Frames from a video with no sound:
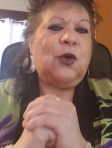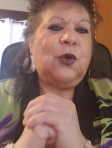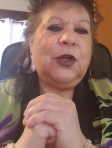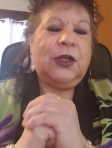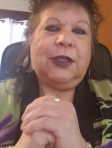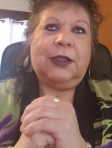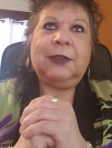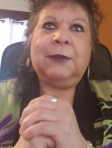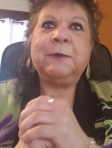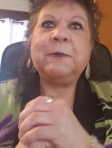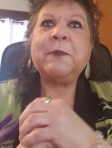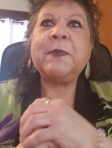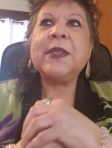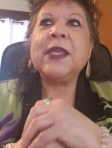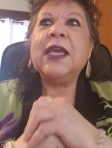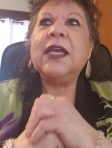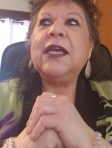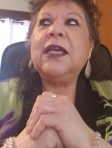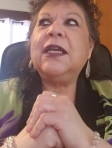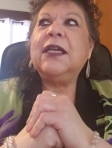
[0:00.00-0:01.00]
good.
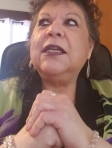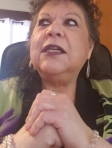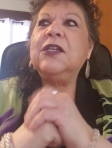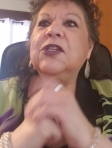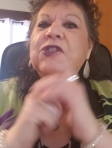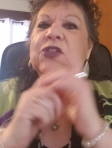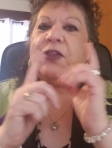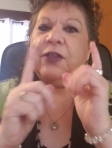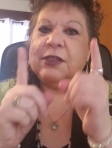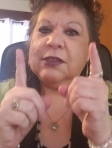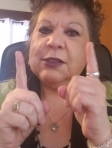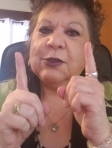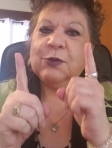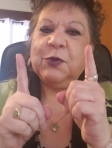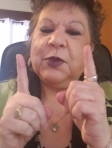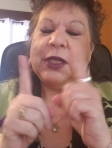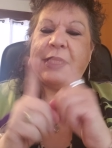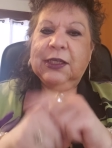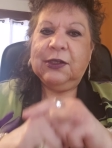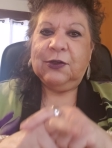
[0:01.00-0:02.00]
So this is
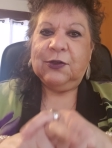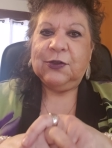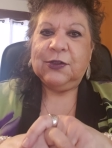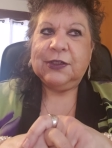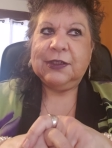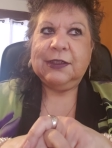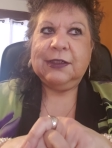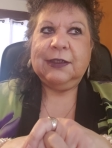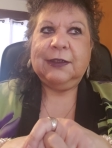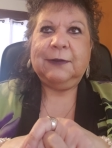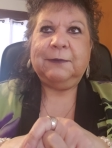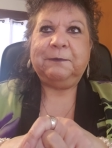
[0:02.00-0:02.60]
what I used.